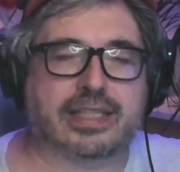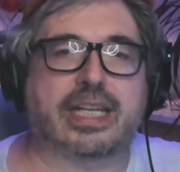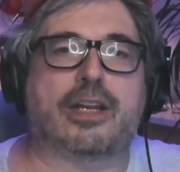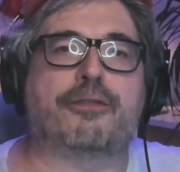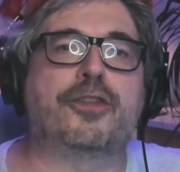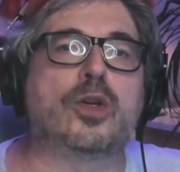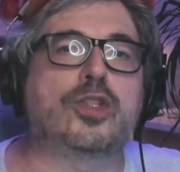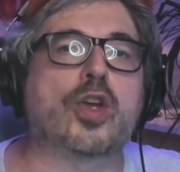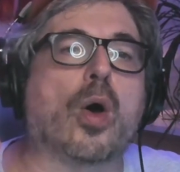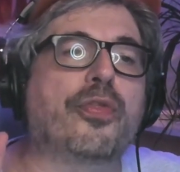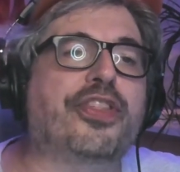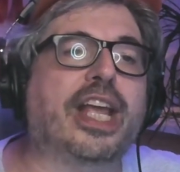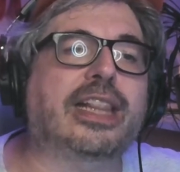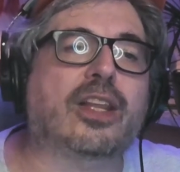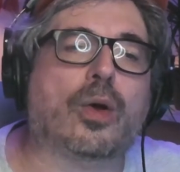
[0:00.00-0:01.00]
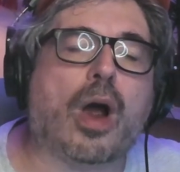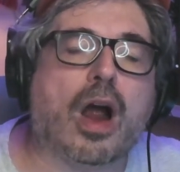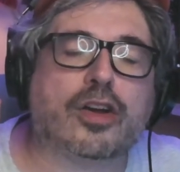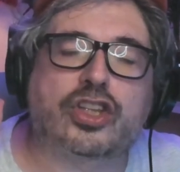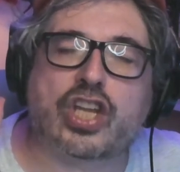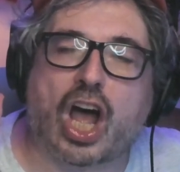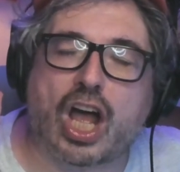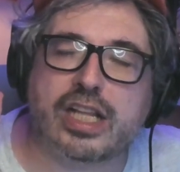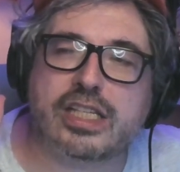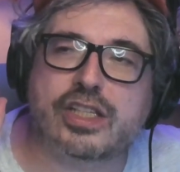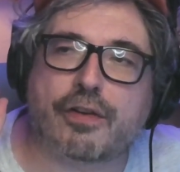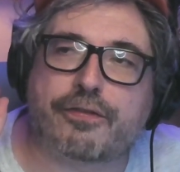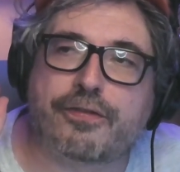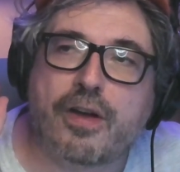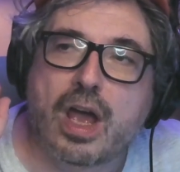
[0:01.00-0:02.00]
And if you don't think there are tons
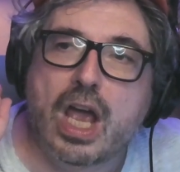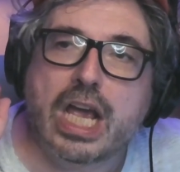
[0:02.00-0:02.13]
of